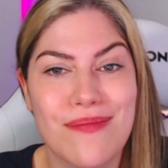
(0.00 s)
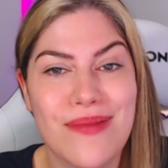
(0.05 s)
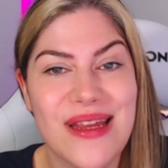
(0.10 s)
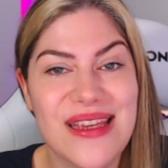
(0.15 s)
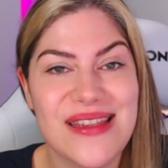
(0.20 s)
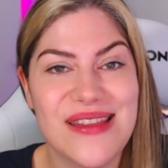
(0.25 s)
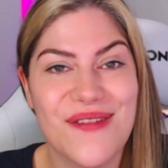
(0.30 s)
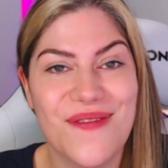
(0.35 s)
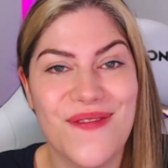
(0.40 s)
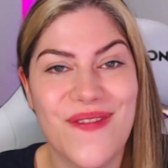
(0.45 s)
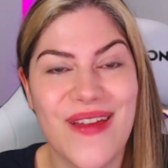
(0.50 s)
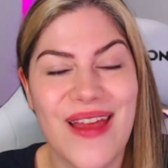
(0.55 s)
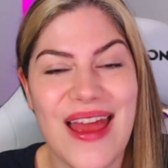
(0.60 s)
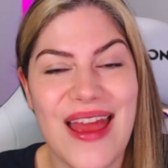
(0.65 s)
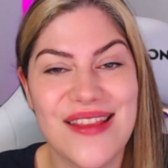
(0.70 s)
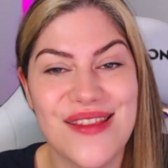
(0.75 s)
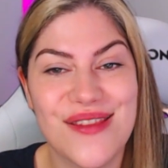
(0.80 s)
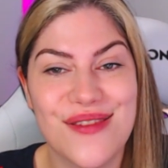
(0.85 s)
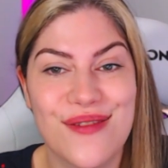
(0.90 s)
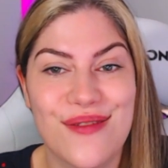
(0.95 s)
Please don't
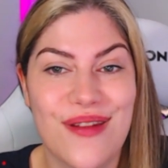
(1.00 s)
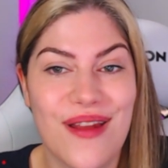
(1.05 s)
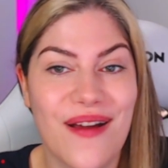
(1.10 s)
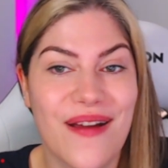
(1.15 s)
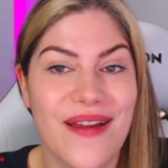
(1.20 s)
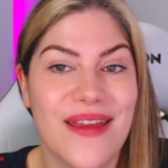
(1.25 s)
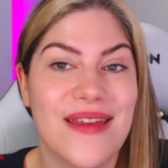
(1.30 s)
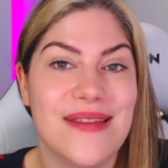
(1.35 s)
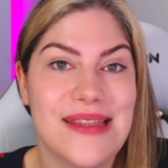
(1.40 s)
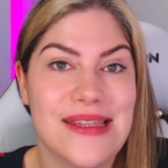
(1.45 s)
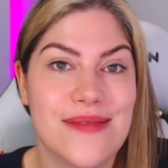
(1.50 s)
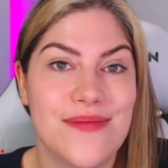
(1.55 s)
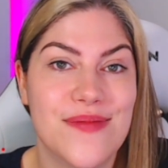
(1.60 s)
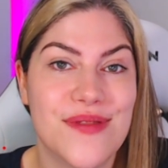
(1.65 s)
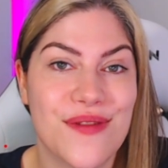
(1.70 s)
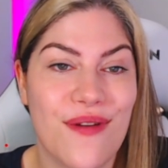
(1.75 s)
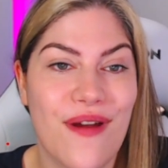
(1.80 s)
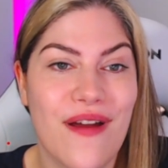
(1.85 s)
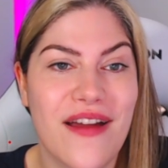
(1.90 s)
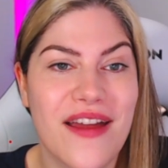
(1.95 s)
forget to like and
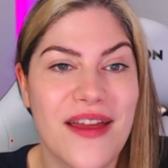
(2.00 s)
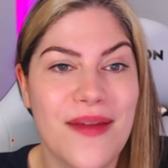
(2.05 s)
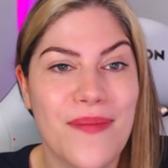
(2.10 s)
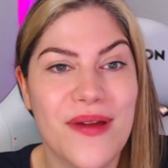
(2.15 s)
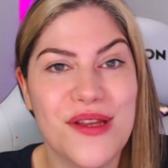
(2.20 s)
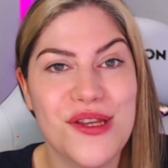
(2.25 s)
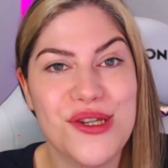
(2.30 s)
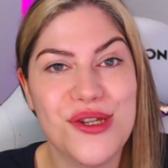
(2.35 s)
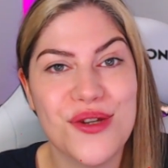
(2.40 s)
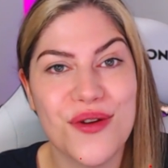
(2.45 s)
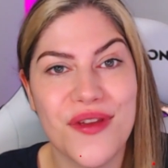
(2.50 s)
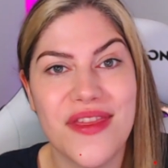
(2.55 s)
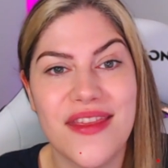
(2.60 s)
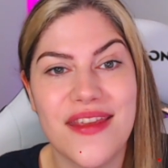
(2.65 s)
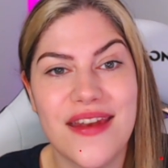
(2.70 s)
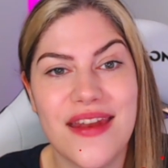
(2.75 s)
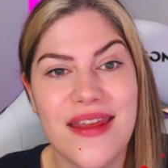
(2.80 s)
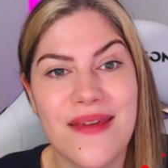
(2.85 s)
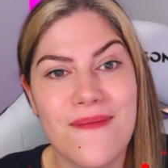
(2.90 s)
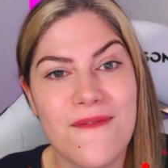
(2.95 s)
subscribe and join
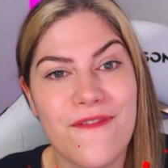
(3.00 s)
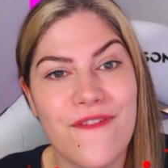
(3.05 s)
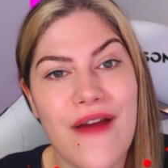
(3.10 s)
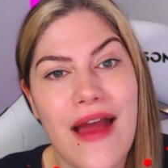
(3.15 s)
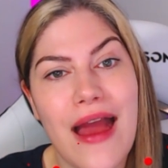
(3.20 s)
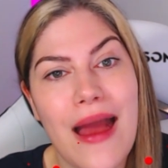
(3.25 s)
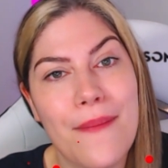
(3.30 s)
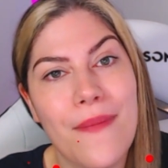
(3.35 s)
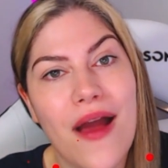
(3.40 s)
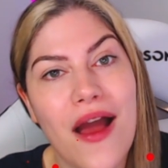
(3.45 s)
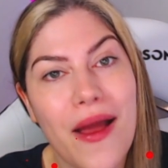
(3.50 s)
the Nim fam.